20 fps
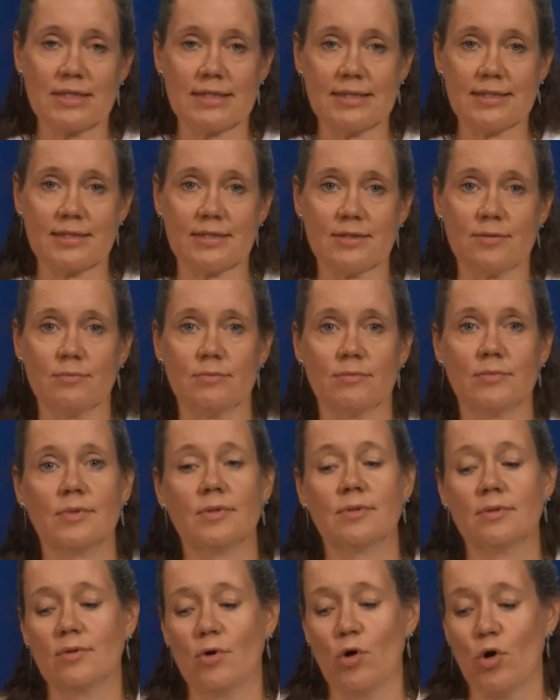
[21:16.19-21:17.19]
system
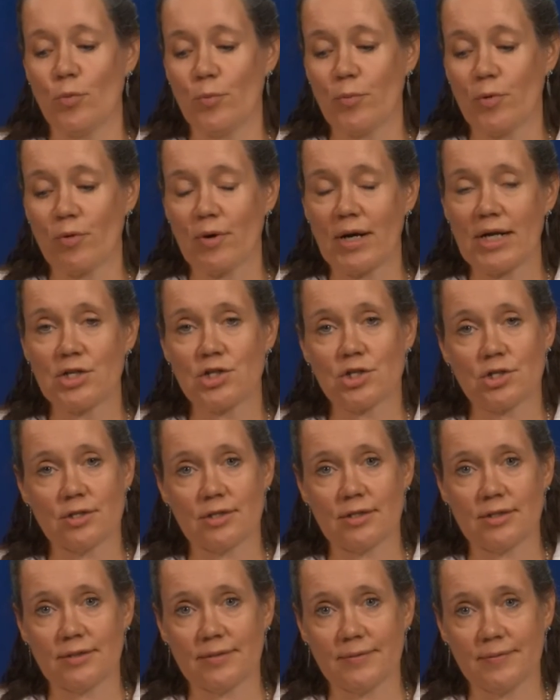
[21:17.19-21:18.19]

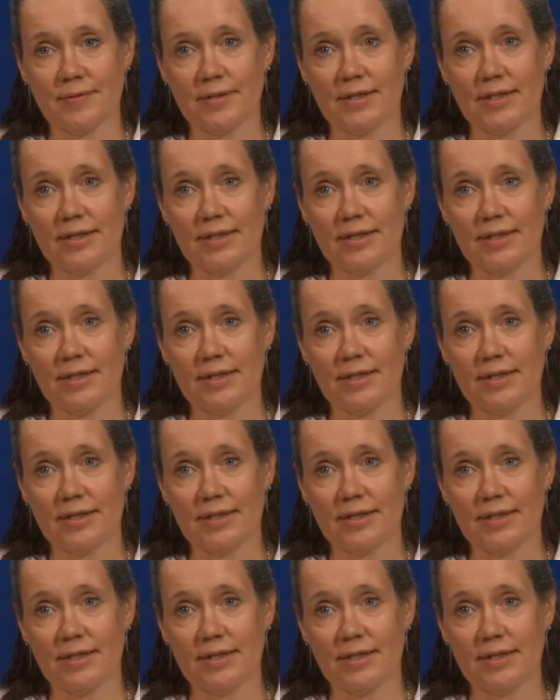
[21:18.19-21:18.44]
operational,